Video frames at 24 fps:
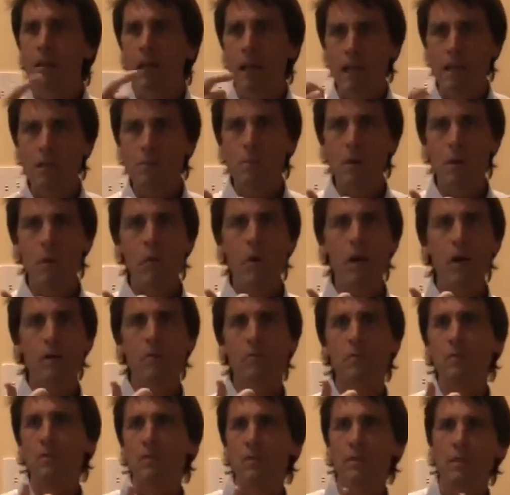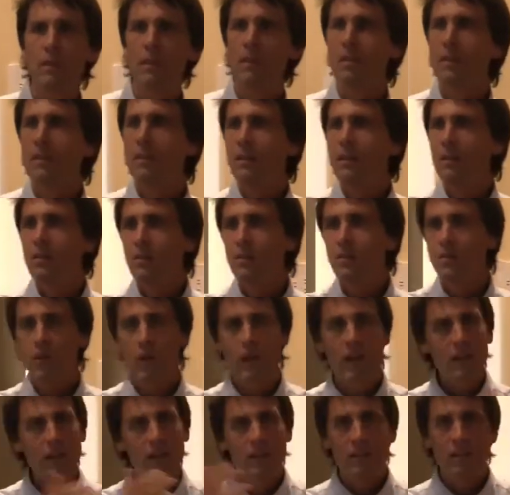Ask my wife,
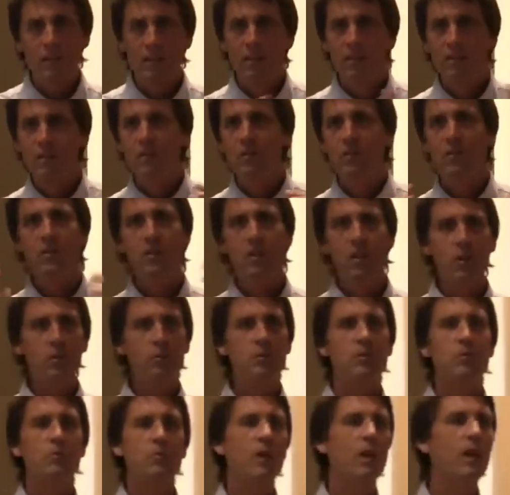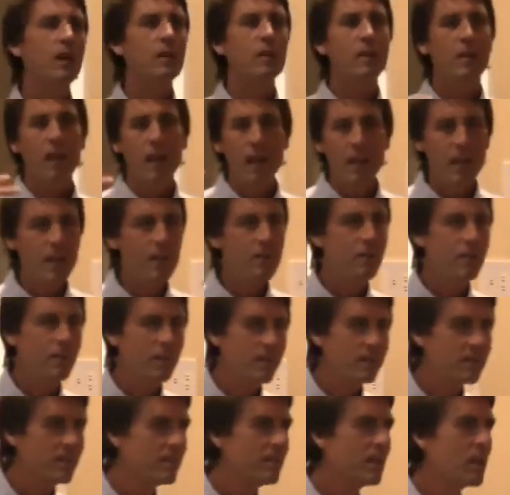right? She knows she's right. I never
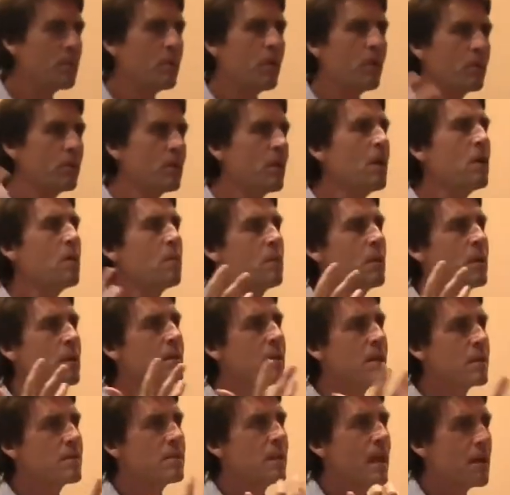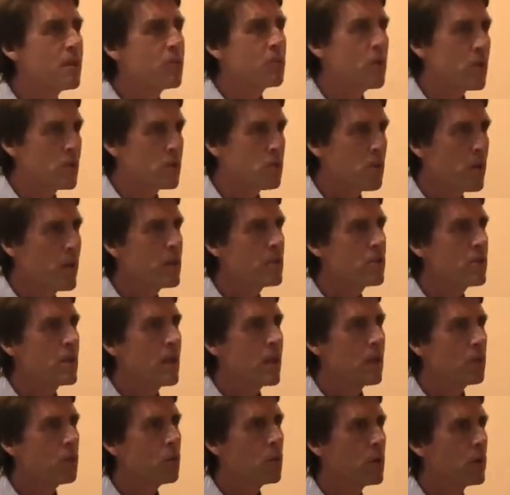listen. I'm always, but it, it's that frustration
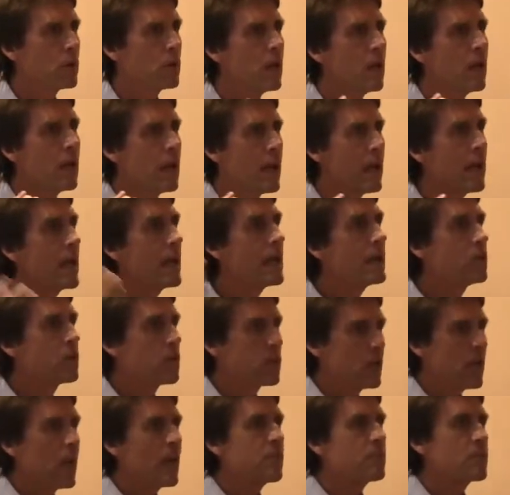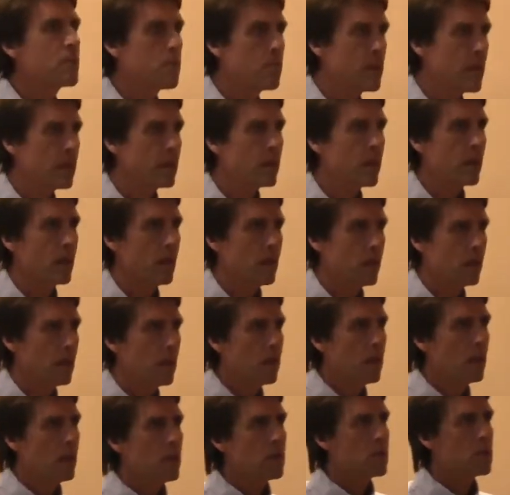that would, and their lives depend on it.
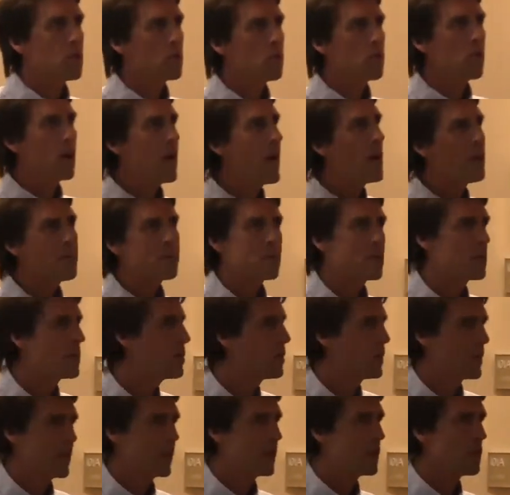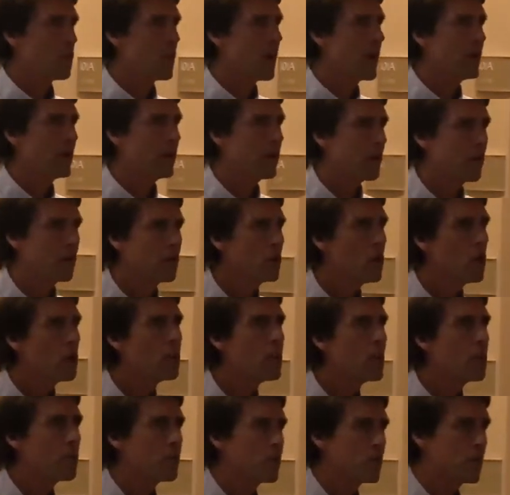So they're absolutely in the right here.
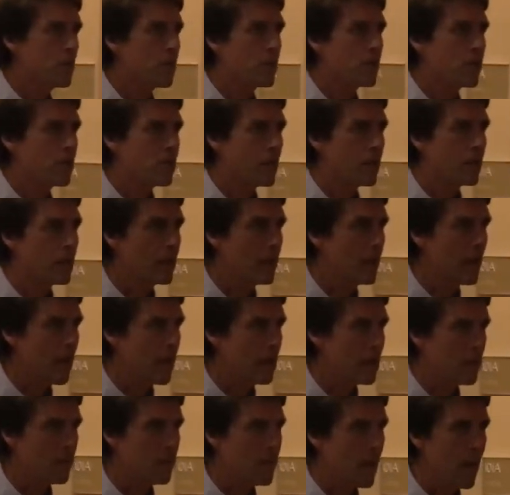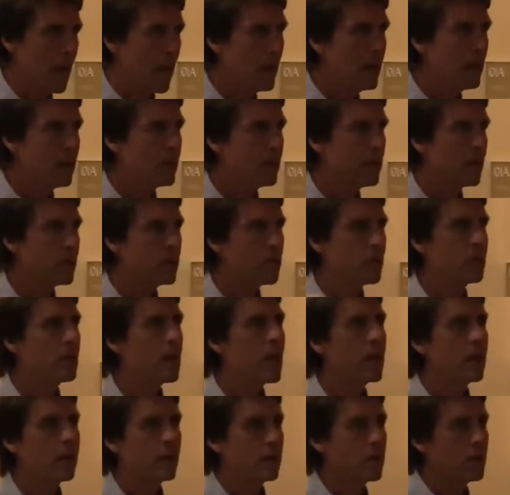Nobody would seriously deny them that, that they're
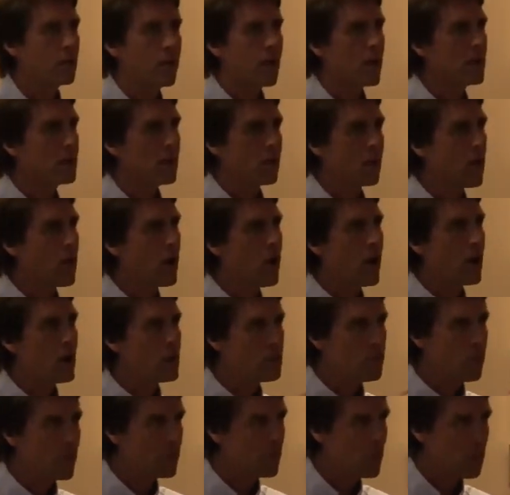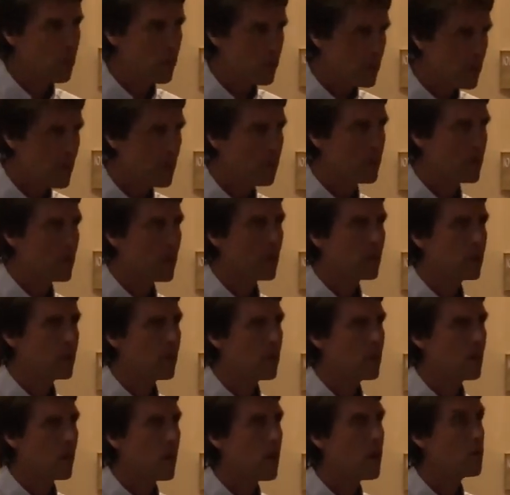not, they're not the cause, but they're receiving the,
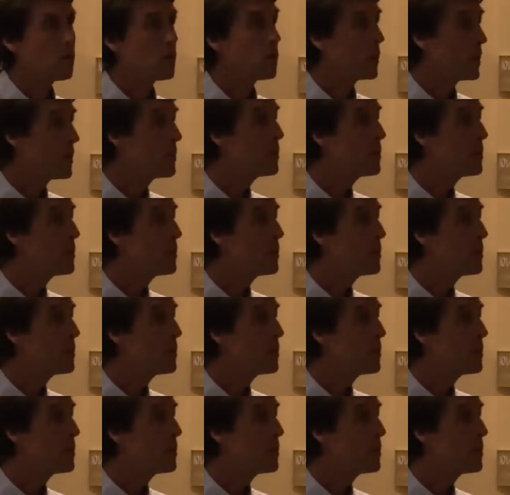the harmful